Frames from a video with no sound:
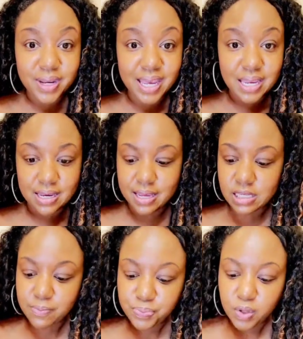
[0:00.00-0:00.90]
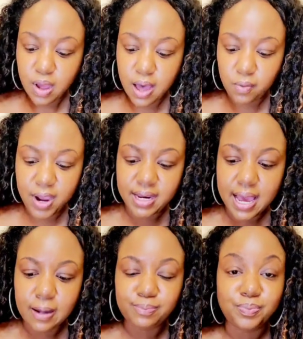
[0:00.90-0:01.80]
one eating this right
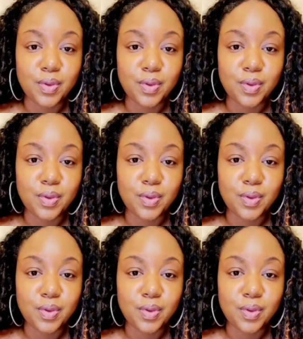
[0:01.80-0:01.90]
now.